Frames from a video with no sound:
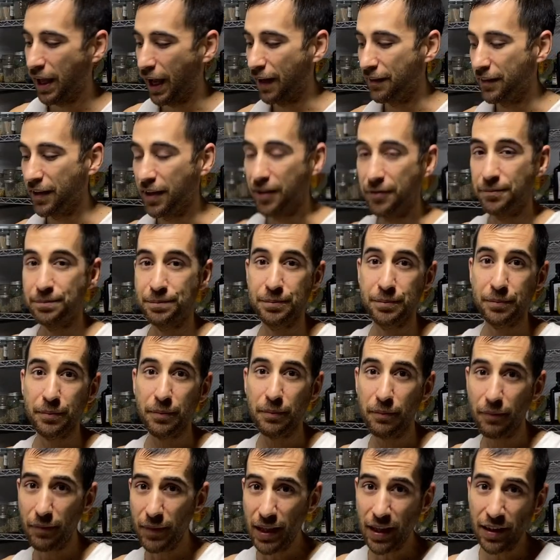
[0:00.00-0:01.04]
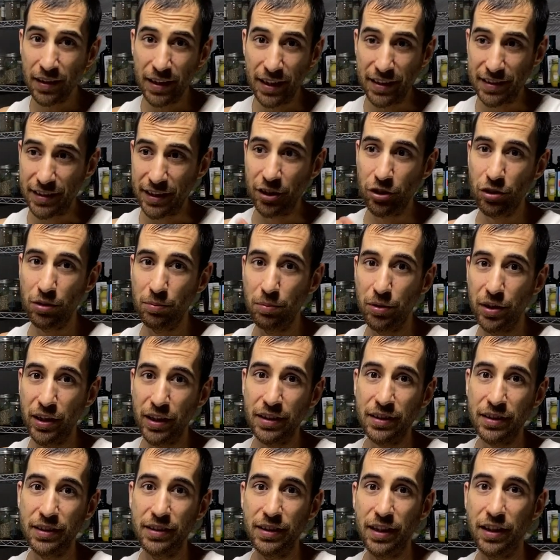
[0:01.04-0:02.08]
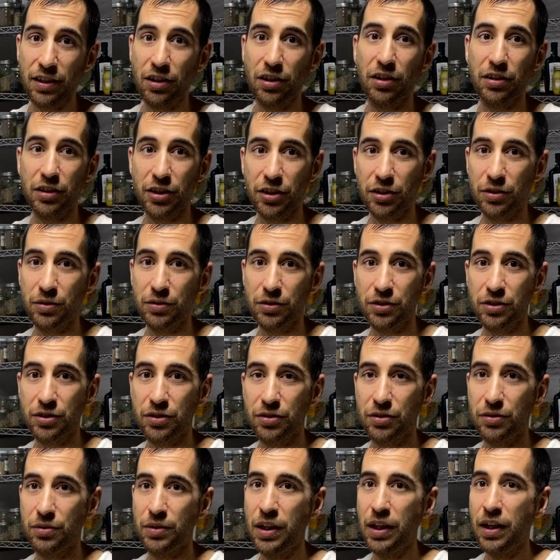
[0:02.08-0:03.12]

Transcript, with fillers: and then these EcoBricks then are used to